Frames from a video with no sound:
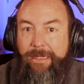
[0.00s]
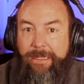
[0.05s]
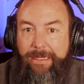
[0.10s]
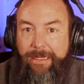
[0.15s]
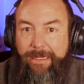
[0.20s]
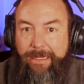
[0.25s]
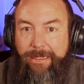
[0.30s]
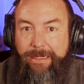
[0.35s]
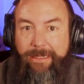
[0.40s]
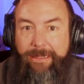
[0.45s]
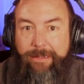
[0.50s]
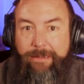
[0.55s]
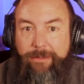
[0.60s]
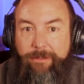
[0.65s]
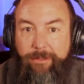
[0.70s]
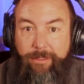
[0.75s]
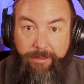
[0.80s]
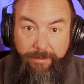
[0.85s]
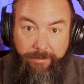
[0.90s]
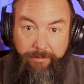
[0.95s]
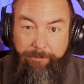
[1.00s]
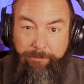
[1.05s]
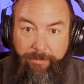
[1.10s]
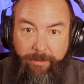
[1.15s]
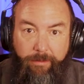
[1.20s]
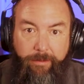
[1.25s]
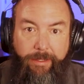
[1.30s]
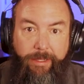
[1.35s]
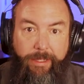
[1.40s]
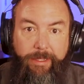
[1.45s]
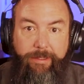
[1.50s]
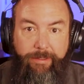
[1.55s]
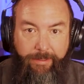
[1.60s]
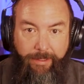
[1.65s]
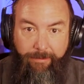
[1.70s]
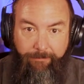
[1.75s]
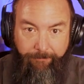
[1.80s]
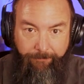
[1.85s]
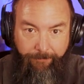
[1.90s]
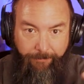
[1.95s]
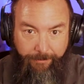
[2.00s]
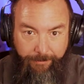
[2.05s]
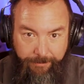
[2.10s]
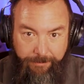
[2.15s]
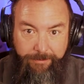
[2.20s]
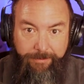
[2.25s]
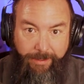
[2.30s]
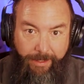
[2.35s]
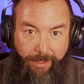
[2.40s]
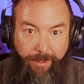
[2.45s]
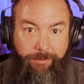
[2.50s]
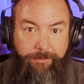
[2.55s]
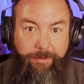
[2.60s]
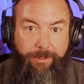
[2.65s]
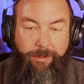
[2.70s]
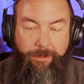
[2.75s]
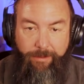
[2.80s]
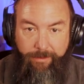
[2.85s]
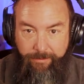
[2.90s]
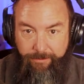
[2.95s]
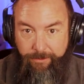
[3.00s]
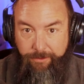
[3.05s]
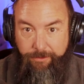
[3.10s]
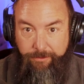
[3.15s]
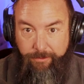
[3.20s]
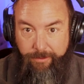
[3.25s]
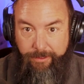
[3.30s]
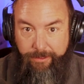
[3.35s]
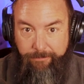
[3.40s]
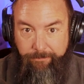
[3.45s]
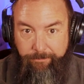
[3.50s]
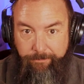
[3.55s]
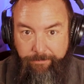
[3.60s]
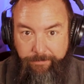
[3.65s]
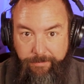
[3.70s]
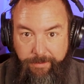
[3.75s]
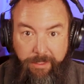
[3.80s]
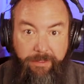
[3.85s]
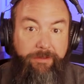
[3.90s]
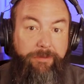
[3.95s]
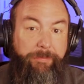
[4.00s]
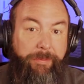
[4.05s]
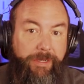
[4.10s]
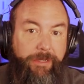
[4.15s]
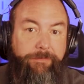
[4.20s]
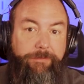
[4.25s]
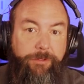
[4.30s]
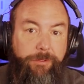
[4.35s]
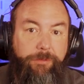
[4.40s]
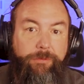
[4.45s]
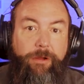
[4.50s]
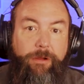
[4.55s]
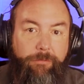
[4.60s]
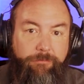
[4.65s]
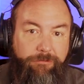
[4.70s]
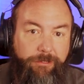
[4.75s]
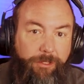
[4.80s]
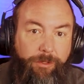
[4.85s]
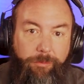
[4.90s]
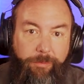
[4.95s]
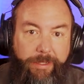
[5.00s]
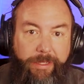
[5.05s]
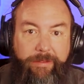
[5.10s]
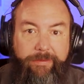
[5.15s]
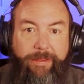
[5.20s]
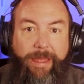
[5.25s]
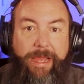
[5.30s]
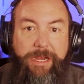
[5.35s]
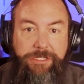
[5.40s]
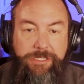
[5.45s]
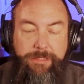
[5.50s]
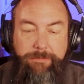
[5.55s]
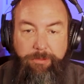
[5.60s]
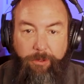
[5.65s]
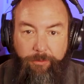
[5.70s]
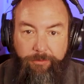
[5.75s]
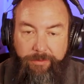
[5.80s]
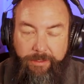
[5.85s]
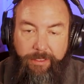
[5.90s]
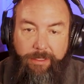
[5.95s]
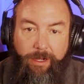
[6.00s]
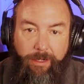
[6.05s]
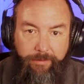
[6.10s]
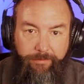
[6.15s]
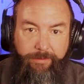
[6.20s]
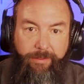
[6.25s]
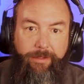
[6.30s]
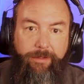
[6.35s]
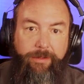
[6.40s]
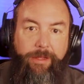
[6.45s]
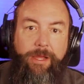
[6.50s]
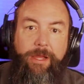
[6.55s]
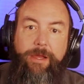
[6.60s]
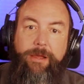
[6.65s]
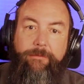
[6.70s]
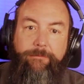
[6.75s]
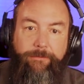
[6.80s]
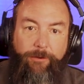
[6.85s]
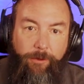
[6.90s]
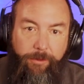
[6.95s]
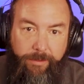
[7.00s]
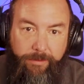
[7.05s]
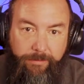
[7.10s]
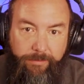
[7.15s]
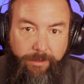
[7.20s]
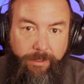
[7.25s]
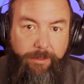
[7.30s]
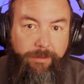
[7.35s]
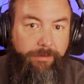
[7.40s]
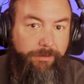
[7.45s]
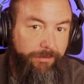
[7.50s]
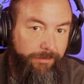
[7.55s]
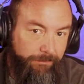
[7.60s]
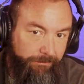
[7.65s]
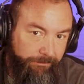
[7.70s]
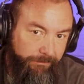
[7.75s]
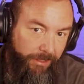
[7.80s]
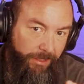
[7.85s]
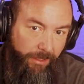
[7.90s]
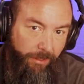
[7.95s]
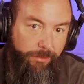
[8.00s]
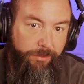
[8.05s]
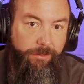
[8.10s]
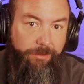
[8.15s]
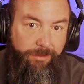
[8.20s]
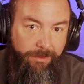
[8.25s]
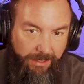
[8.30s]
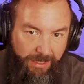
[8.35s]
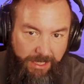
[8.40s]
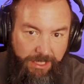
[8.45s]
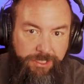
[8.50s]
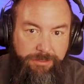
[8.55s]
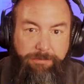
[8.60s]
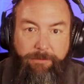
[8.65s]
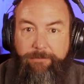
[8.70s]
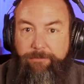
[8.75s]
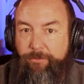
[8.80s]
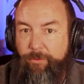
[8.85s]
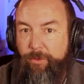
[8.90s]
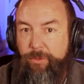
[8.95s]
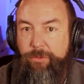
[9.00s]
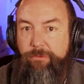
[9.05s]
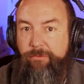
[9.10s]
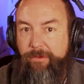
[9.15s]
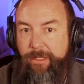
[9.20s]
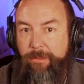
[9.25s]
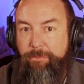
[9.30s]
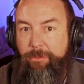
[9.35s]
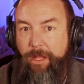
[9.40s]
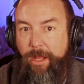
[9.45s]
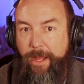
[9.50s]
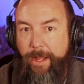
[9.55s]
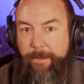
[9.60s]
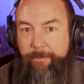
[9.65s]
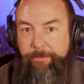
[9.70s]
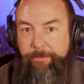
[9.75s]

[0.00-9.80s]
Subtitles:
or at least burying them further down your grid. Then spend a few real weeks actually posting content focused on, your niche before you reapply,